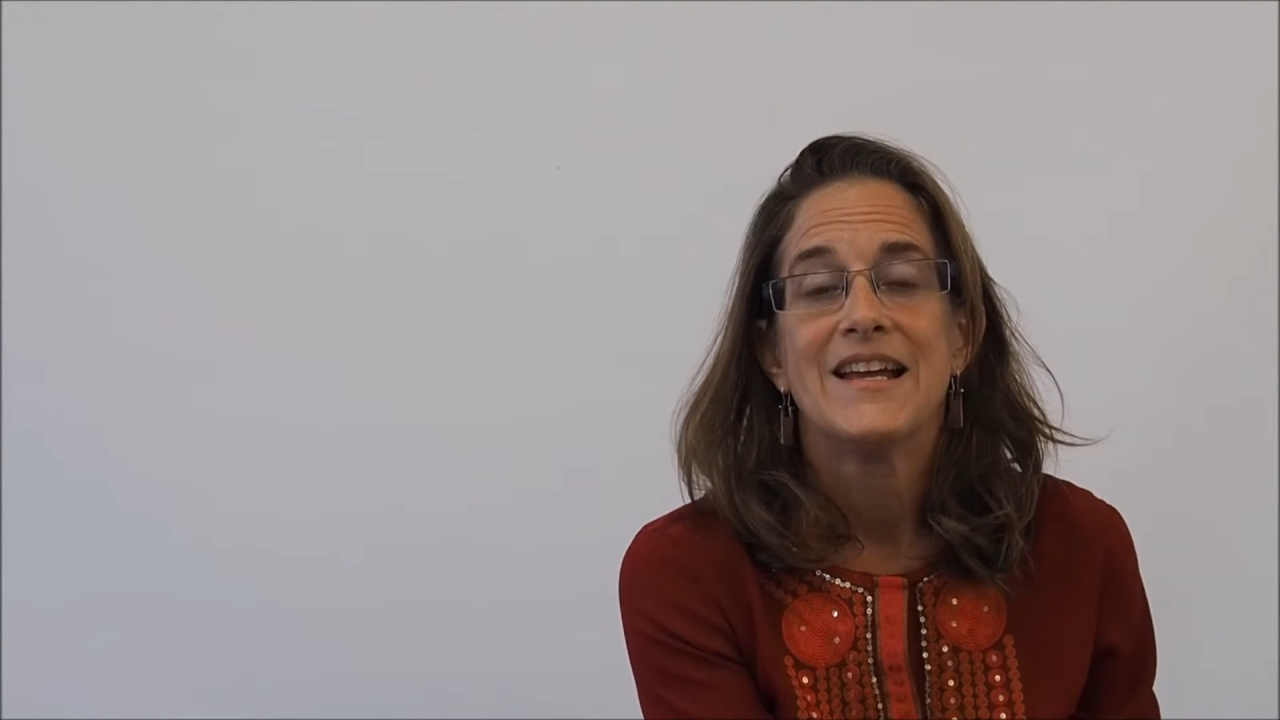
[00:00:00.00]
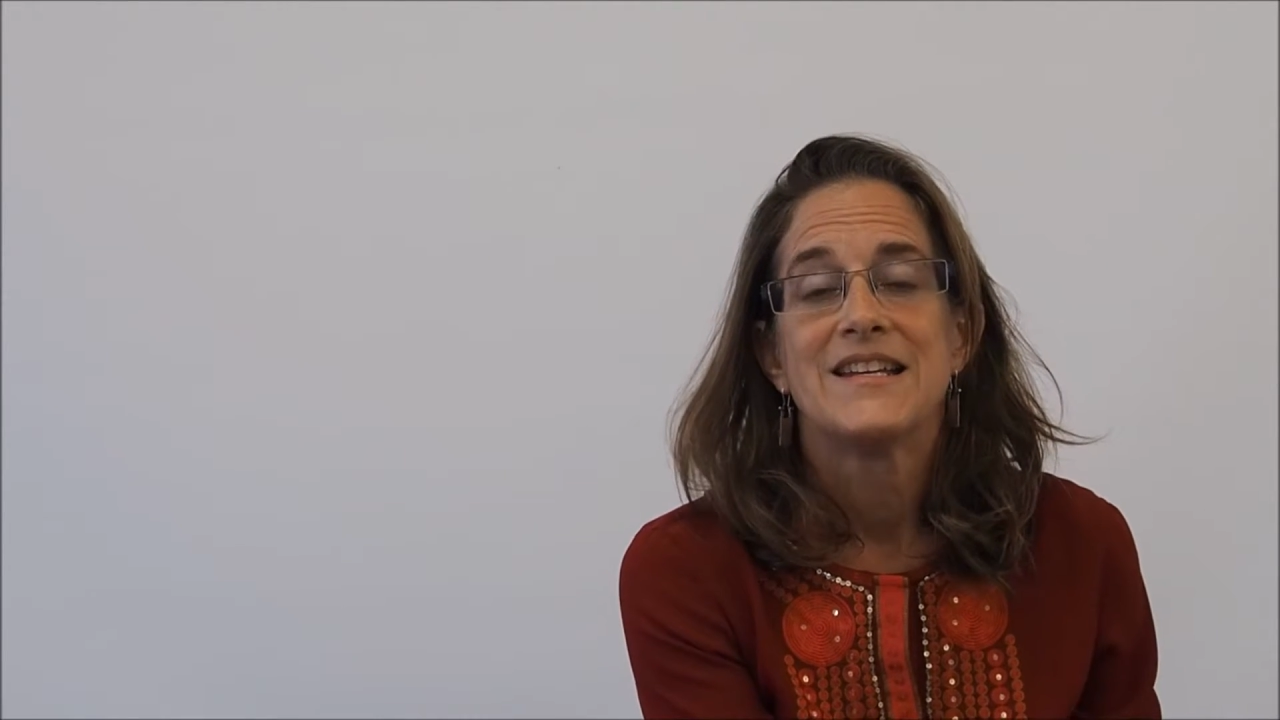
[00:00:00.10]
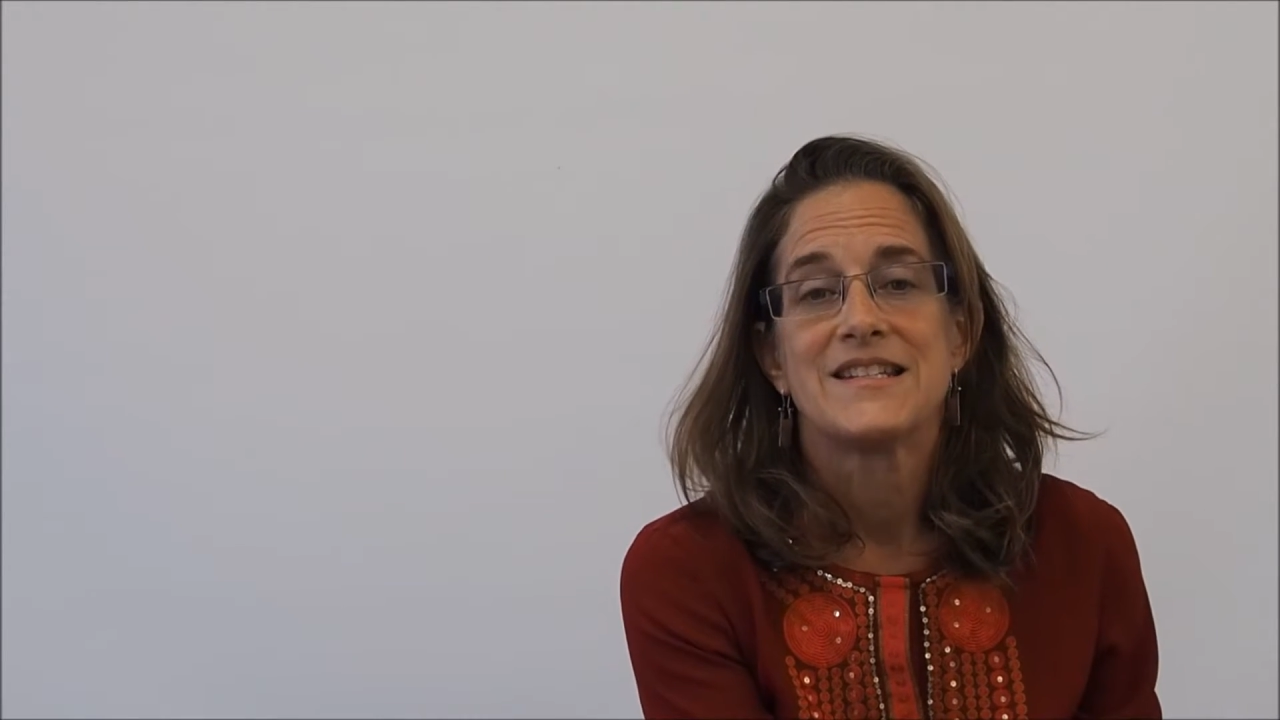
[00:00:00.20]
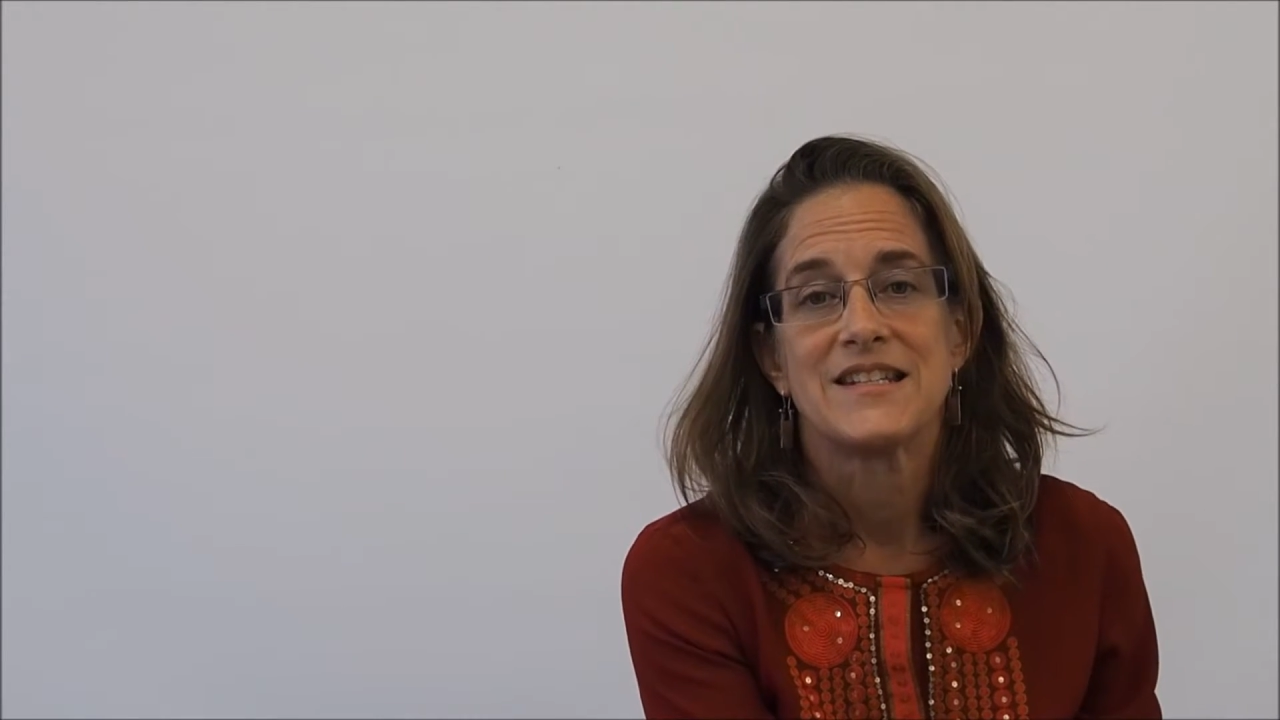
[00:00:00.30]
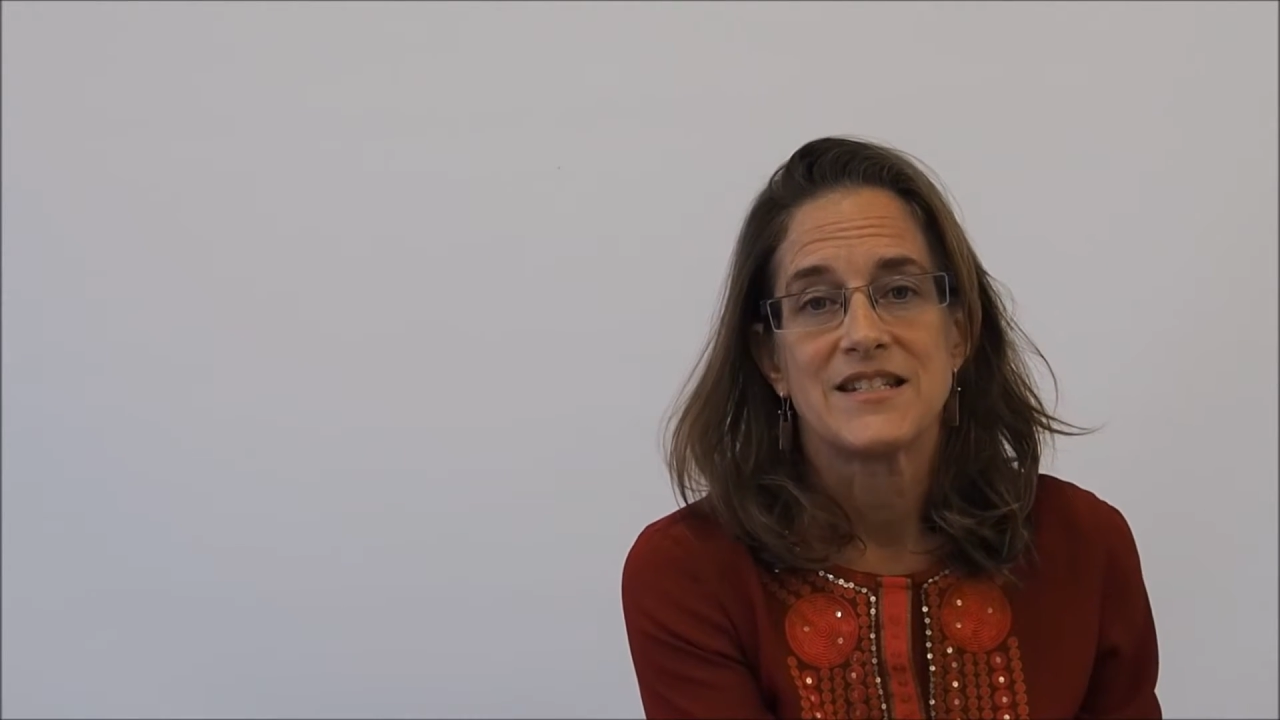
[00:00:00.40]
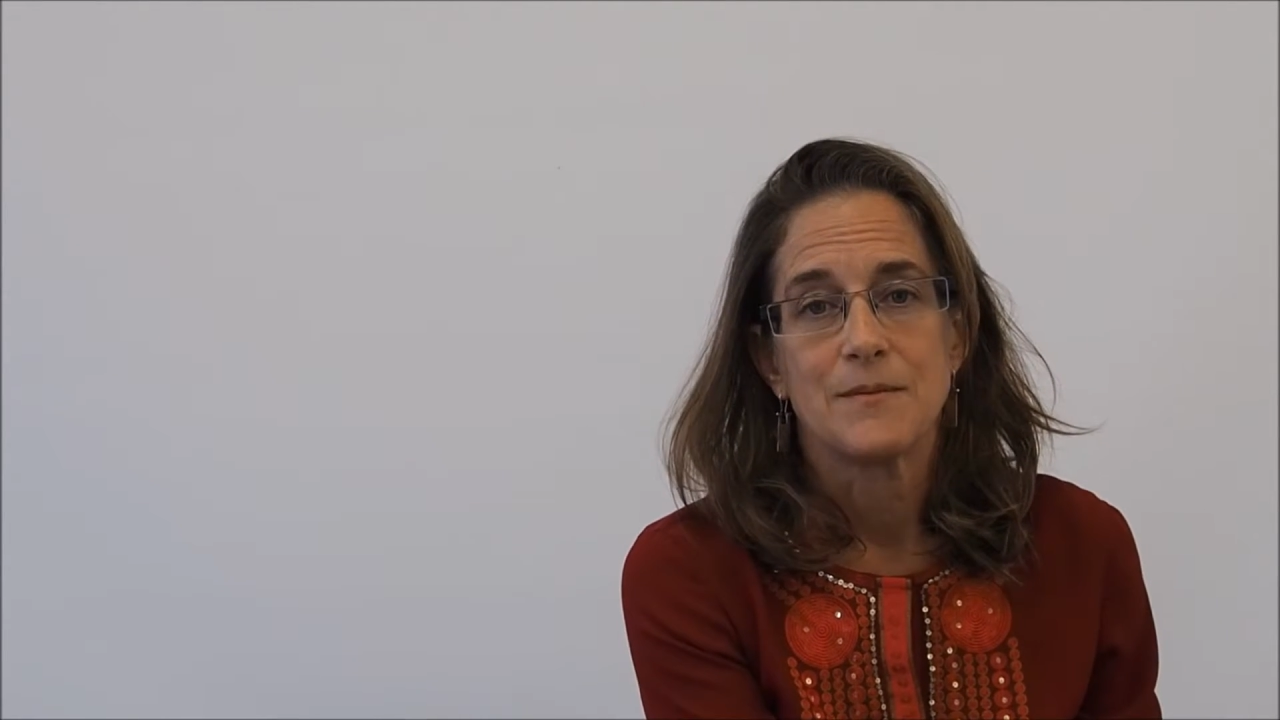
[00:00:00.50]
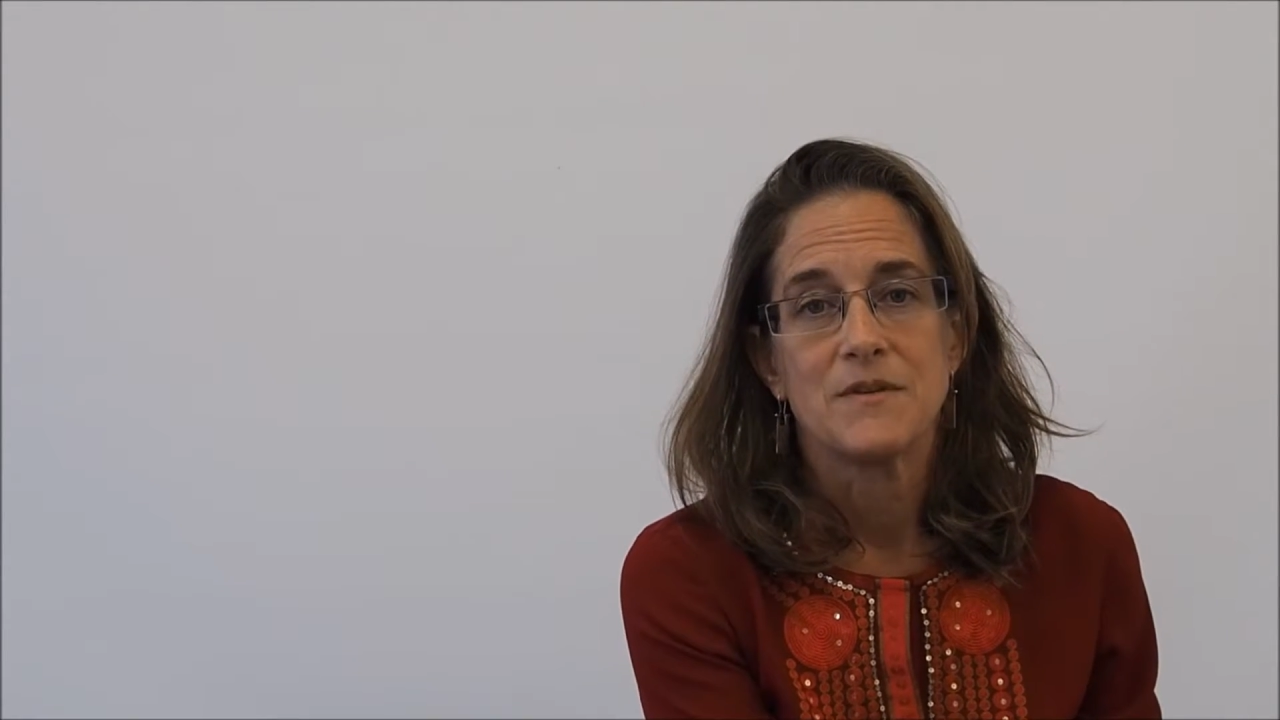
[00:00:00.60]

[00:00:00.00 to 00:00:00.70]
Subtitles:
system